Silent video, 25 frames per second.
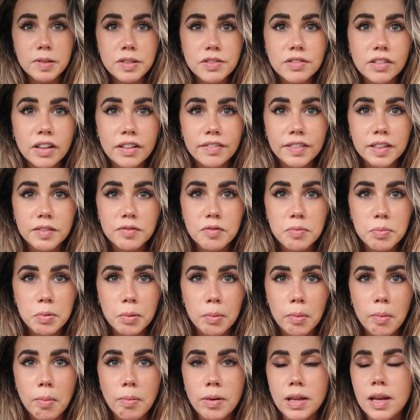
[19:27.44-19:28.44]
Been driving for
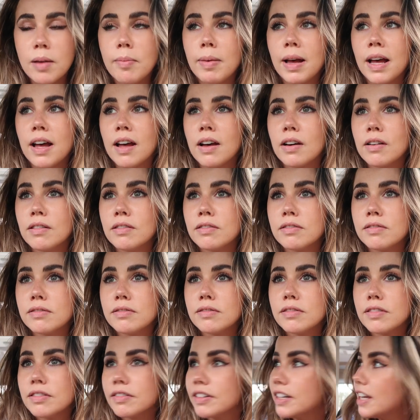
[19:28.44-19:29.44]
probably about
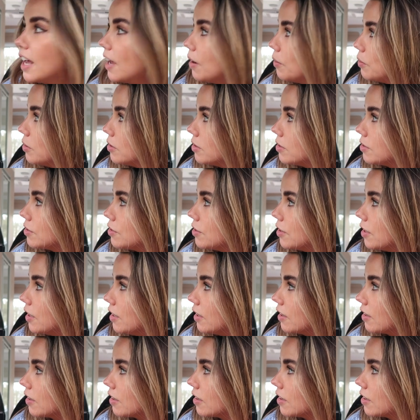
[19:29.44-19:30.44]
3 hours, do you
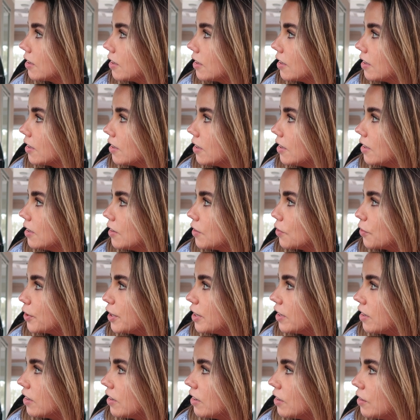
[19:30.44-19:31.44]
think? Yeah, 3
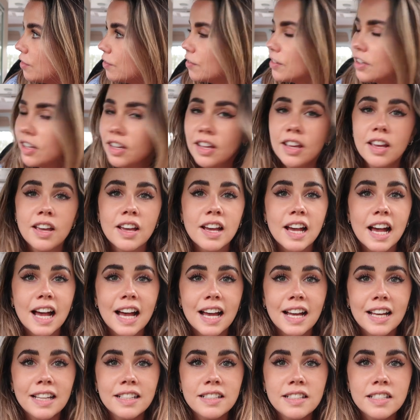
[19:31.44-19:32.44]
and a half.
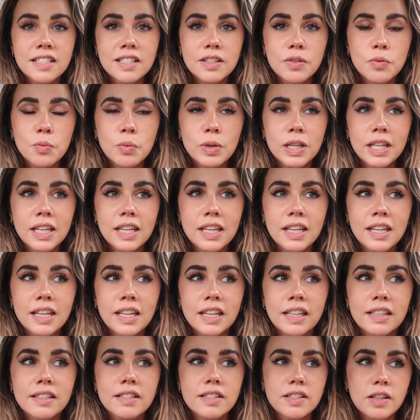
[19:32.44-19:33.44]
And
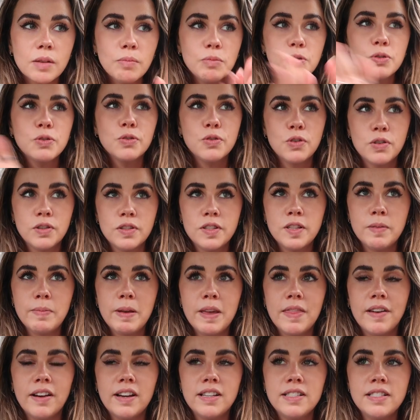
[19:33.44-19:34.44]
we stumbled across the
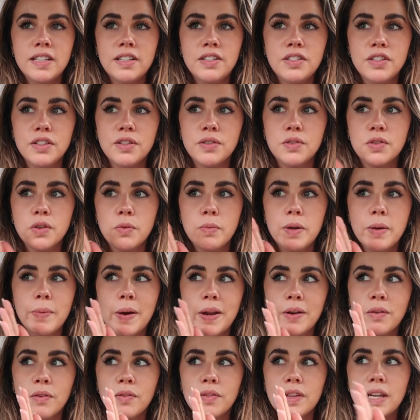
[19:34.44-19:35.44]
bit that I said to you. So we
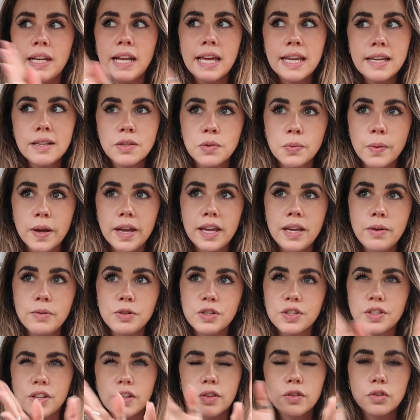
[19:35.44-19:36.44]
went on the Lakes Way,
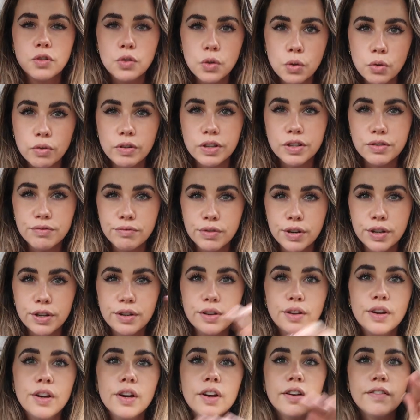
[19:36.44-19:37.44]
which is like the tourist route